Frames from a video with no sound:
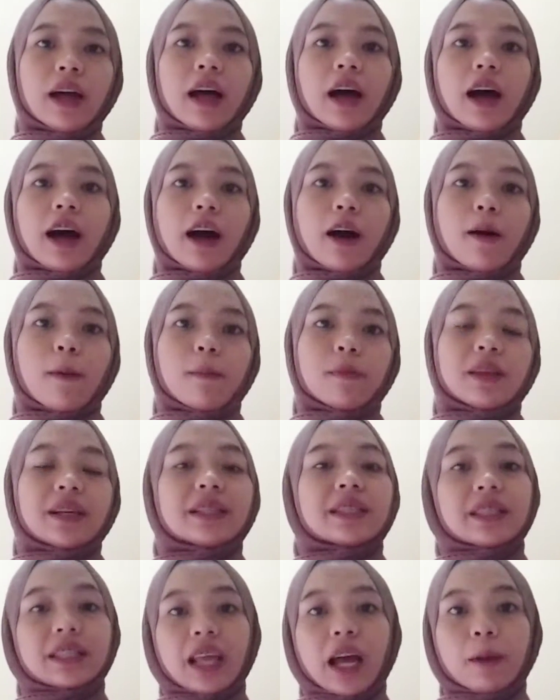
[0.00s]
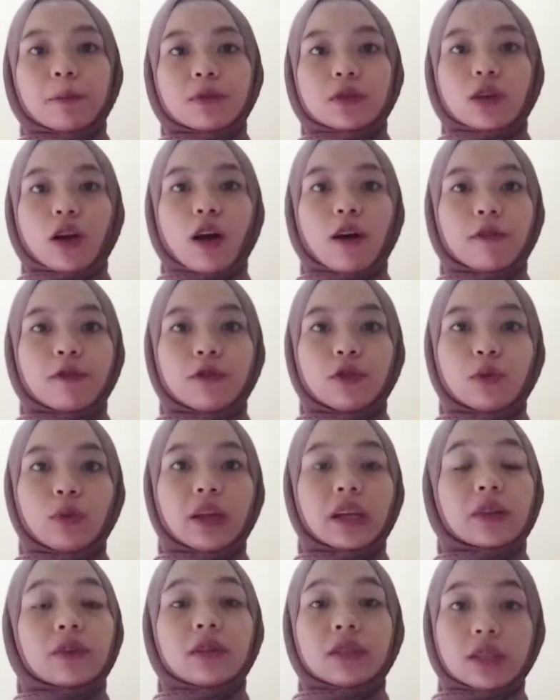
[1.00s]
the steps of
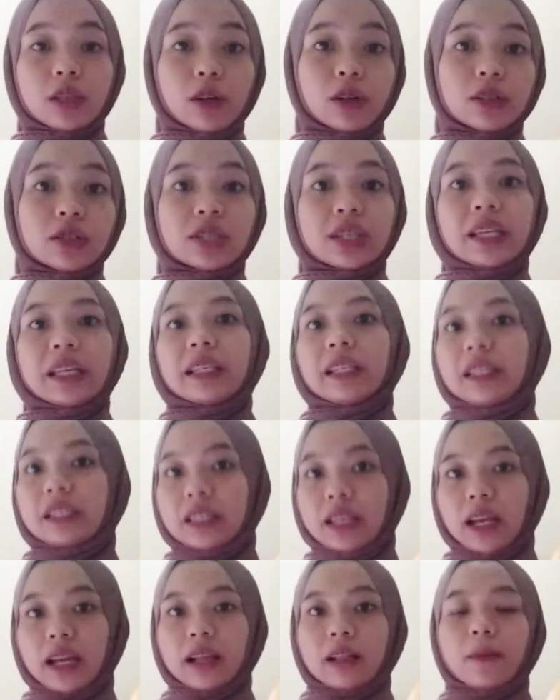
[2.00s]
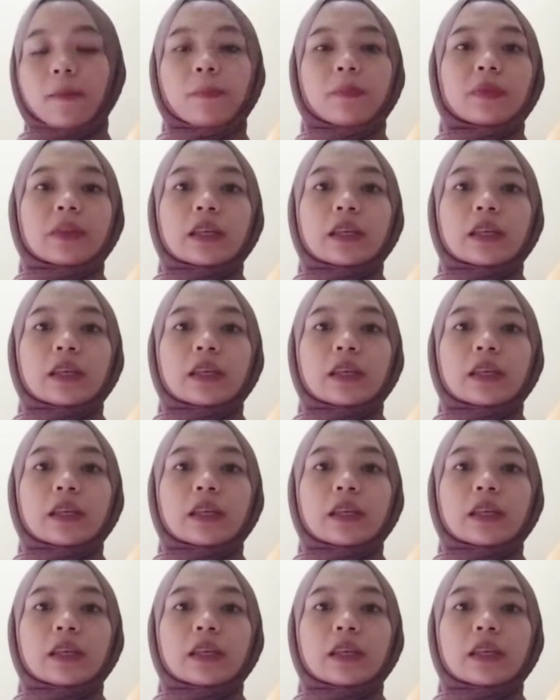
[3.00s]
doing research in detail.